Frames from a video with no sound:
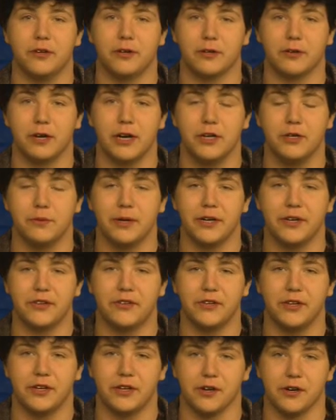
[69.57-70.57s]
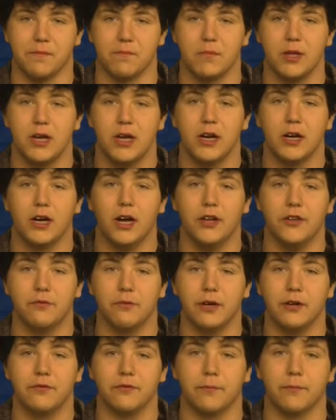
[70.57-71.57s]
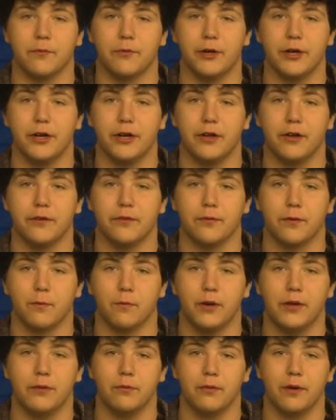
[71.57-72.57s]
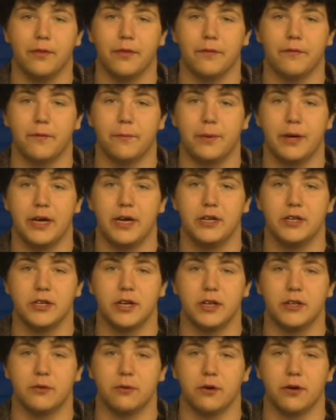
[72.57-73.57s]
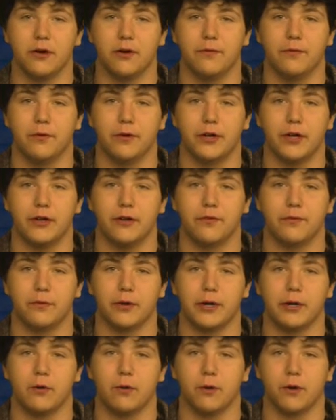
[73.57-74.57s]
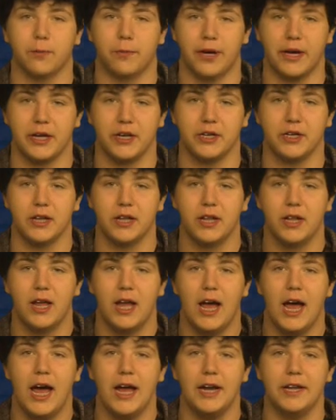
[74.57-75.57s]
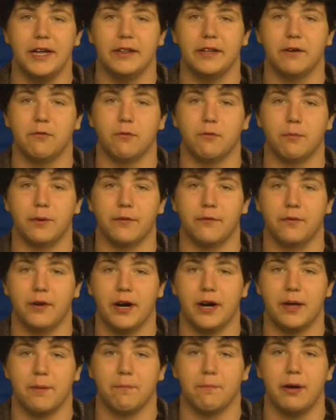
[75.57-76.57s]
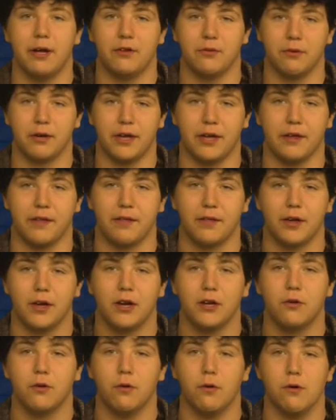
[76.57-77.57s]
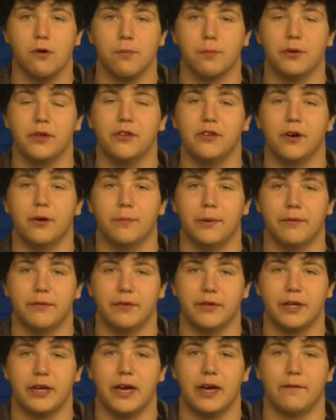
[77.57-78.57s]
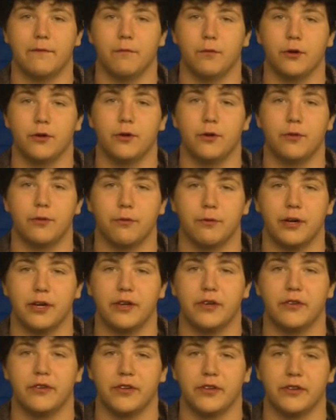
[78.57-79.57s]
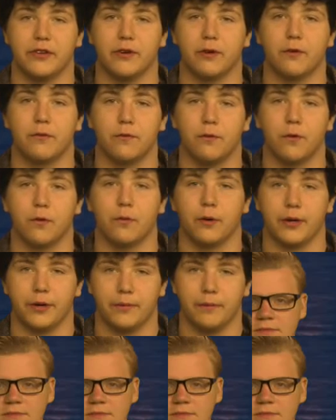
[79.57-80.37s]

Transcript: to your graduating senior. Costs range from $40 for one twelfth of a page to $104 for a quarter page. Ad deadline will be Friday, May 20th. To order, please call Beverly at 423-6041.